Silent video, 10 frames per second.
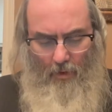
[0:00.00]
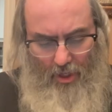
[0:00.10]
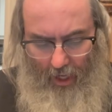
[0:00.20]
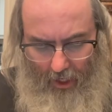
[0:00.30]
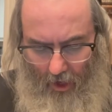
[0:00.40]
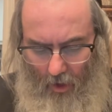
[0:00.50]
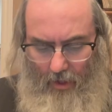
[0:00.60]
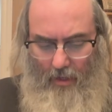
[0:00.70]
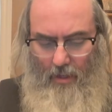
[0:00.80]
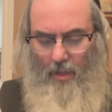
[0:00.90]
should take note
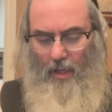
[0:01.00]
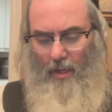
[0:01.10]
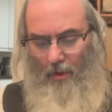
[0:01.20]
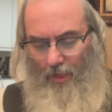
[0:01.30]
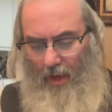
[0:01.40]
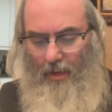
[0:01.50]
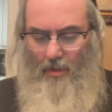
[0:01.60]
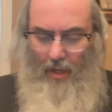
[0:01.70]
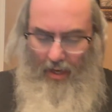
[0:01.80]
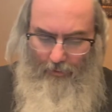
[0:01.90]
that he's saying here
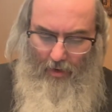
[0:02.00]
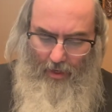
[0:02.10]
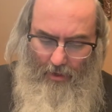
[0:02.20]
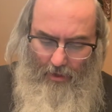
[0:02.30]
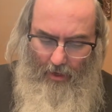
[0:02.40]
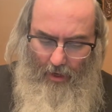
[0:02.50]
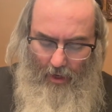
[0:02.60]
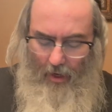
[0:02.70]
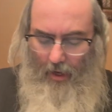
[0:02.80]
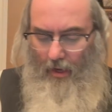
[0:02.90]
thanks and praise.
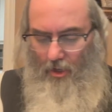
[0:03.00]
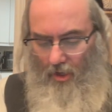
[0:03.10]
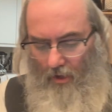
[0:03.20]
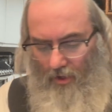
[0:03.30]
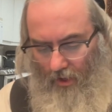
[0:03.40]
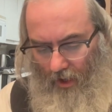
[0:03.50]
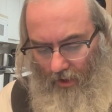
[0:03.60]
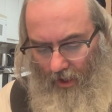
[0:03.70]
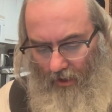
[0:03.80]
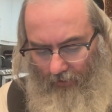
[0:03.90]
Should also
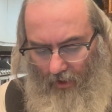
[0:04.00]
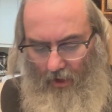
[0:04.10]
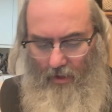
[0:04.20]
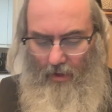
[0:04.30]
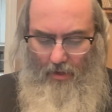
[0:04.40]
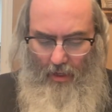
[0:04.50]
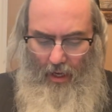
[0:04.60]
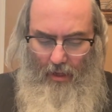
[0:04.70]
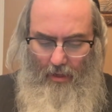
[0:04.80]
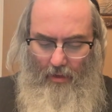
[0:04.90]
note that you have l'hoidos
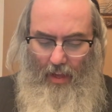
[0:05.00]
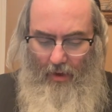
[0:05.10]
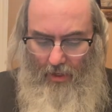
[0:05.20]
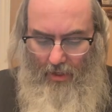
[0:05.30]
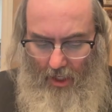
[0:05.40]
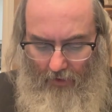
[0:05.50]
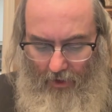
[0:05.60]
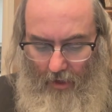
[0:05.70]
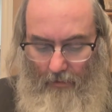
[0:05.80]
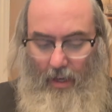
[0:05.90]
u'lahalal. Now he says,
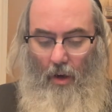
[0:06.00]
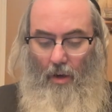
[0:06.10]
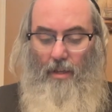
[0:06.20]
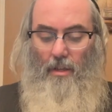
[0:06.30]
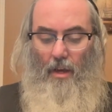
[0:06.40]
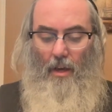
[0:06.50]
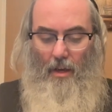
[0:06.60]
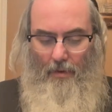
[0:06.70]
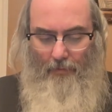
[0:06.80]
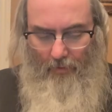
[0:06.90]
v'yemei
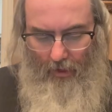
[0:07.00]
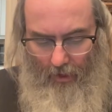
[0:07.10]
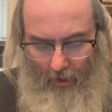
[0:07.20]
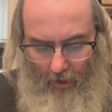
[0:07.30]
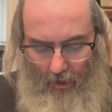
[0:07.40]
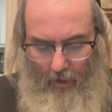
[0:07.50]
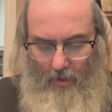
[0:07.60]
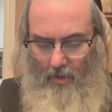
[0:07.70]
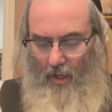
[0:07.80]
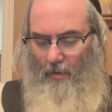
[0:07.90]
hoida
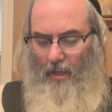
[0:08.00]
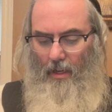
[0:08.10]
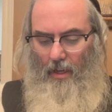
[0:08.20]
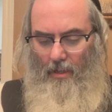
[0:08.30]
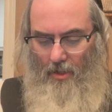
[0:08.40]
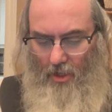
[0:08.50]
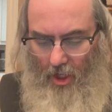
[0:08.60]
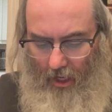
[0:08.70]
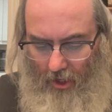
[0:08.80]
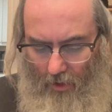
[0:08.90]
ze b'chinas
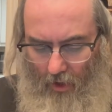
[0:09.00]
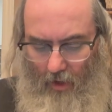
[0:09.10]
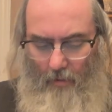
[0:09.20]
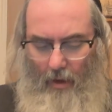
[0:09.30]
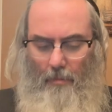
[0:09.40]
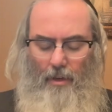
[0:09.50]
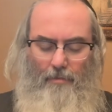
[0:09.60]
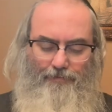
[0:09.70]
sha'ashua Olam Haba.